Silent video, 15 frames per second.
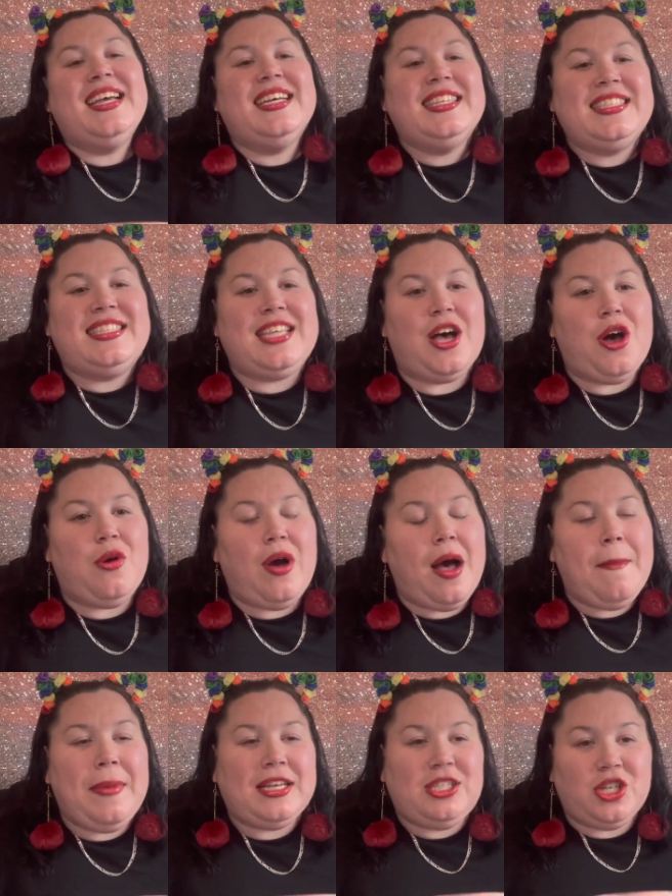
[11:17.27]
So
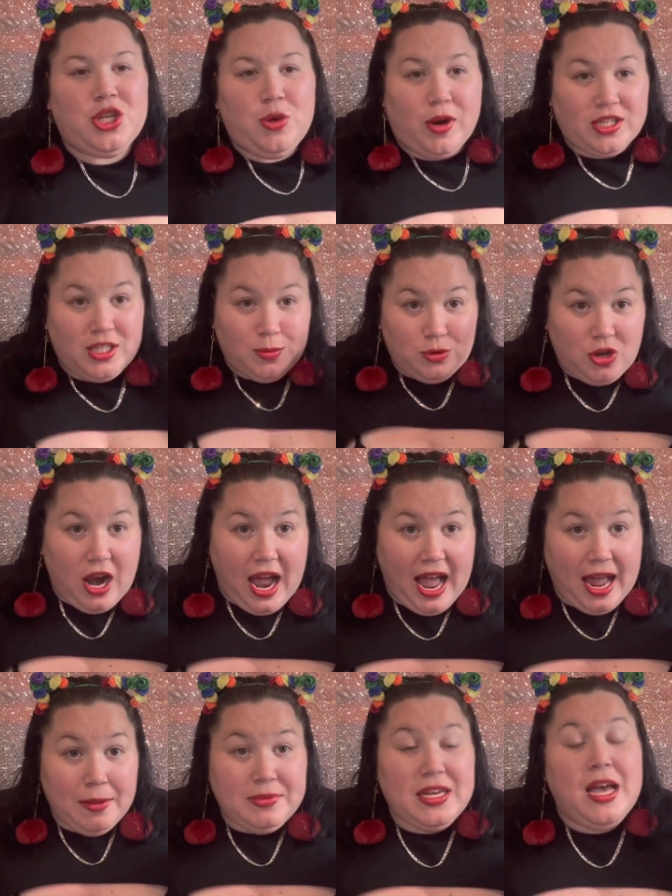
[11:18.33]
make sure you are
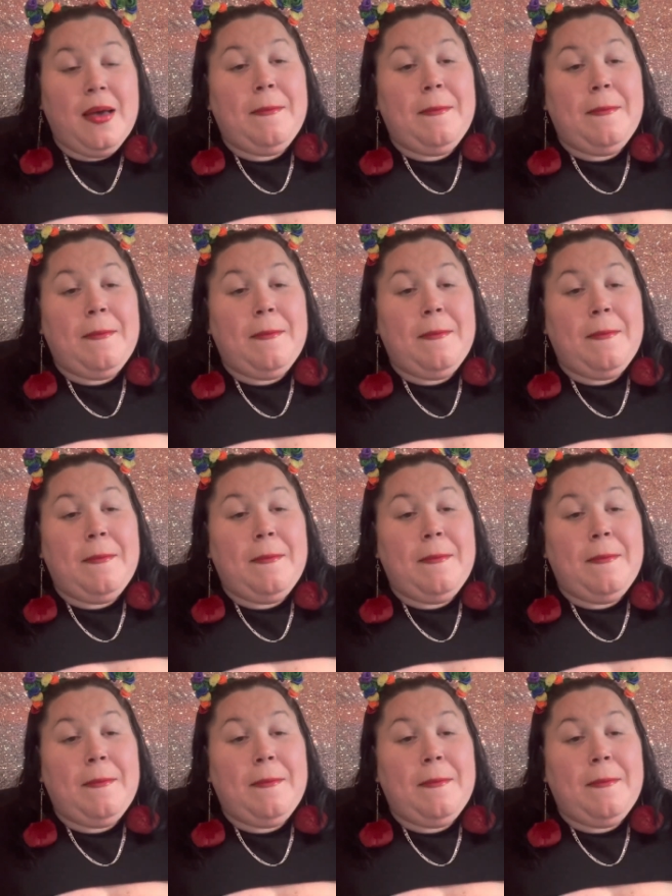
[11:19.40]
subscribed.